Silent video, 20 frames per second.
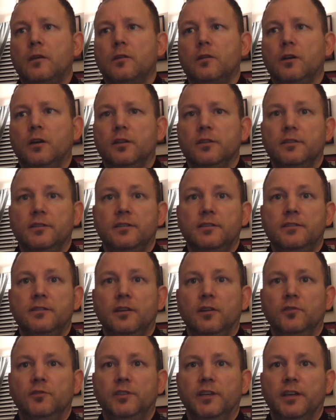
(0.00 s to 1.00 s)
causing
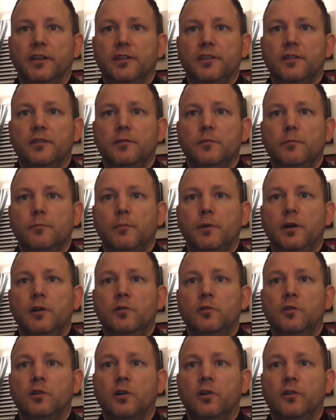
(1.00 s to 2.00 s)
cell death,
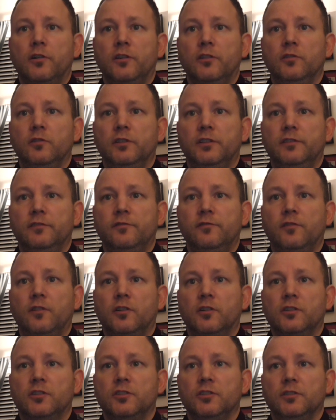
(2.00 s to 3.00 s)
myocardial
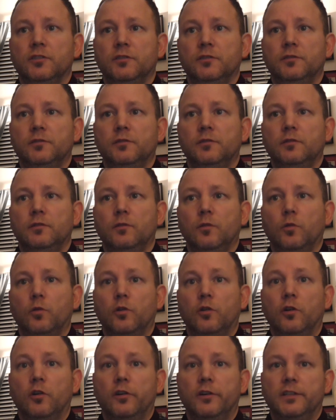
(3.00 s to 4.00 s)
infarction,
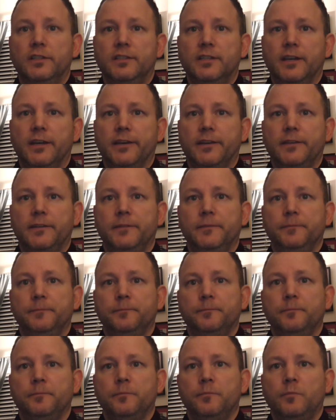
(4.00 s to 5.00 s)
or heart attack.
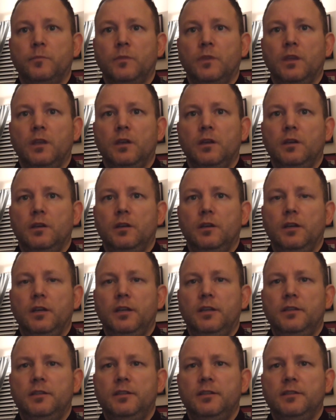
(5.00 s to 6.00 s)

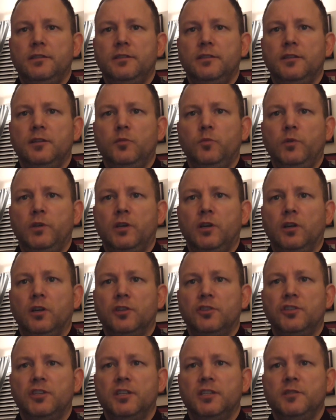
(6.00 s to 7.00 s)
And TCM, we call
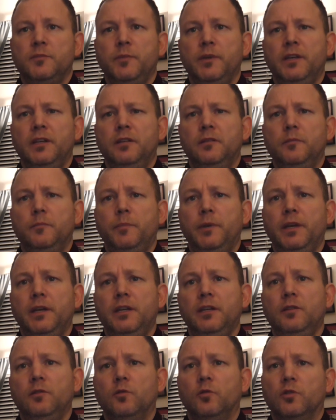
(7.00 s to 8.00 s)
it chest
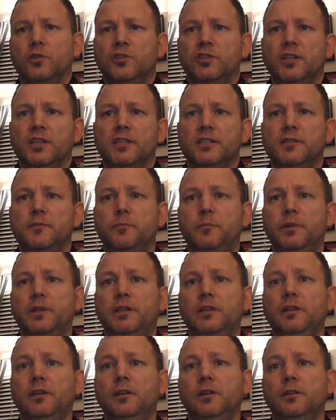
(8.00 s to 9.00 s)
pain or chest
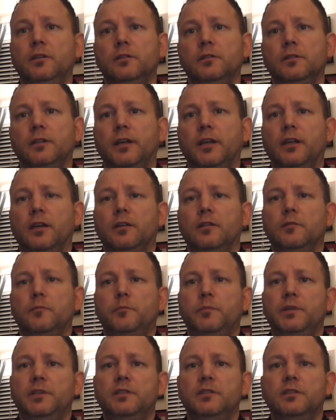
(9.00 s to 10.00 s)
B, like
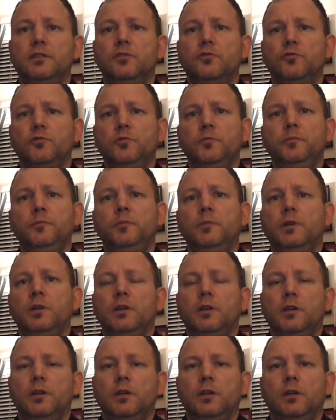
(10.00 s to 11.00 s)
B syndrome.
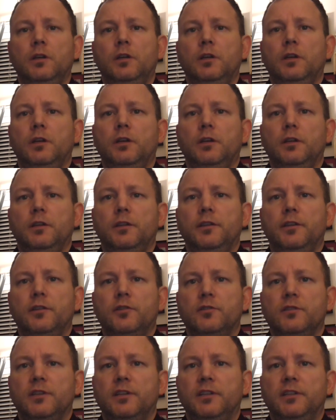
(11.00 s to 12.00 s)

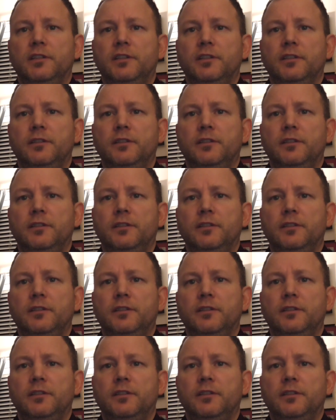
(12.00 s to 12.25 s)
There's a